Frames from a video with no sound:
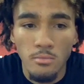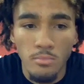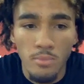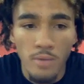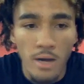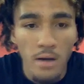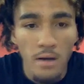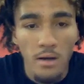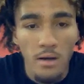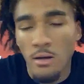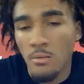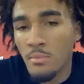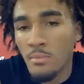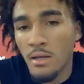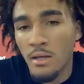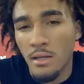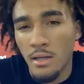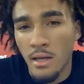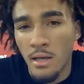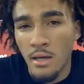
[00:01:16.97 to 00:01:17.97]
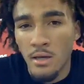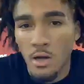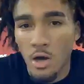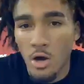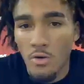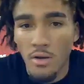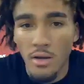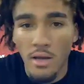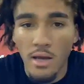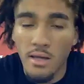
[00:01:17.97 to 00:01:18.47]
Prior to coming to Indiana, I
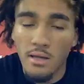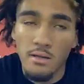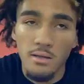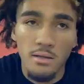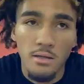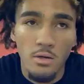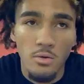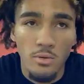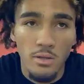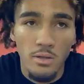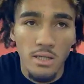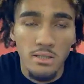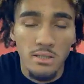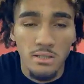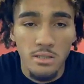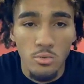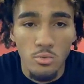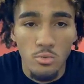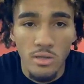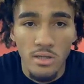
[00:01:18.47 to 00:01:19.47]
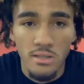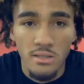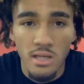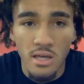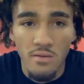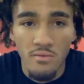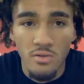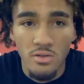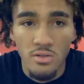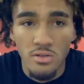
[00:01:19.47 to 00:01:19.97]
already had a relationship with
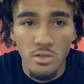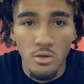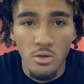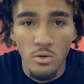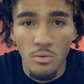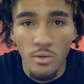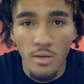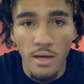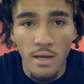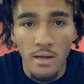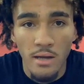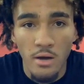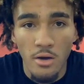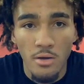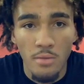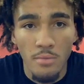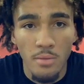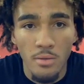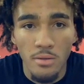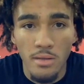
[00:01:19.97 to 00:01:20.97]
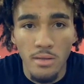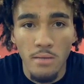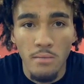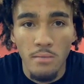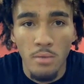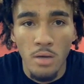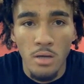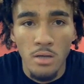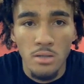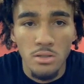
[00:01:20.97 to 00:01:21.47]
Xavier, so we kind of already built that
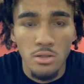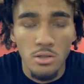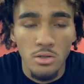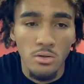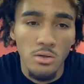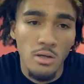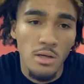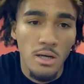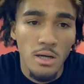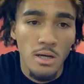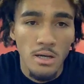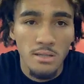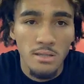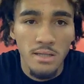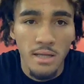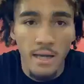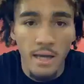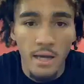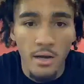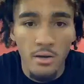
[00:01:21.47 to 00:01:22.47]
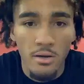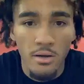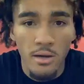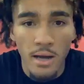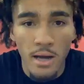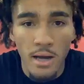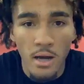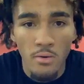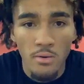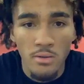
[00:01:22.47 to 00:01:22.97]
bond. So to get here
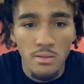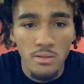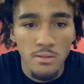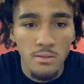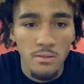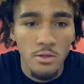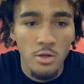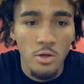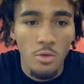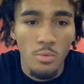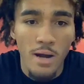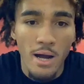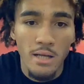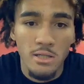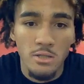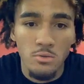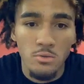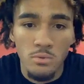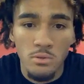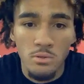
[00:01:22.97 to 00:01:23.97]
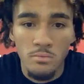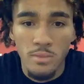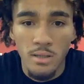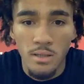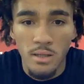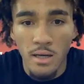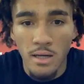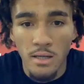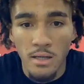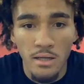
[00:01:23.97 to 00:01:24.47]
now and to, practice with him
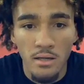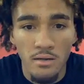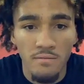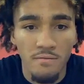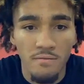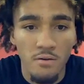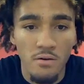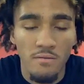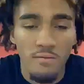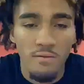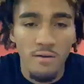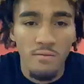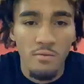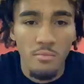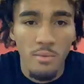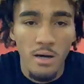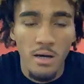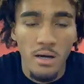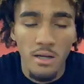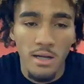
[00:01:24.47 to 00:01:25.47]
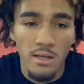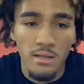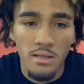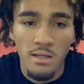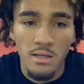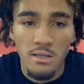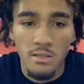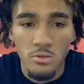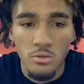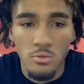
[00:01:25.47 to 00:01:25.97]
and kind of get a feel for everybody, I
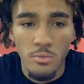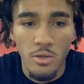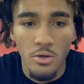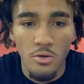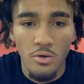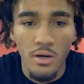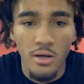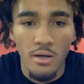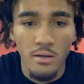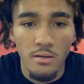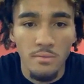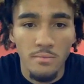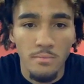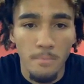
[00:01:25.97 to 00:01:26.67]
think it's going to be great.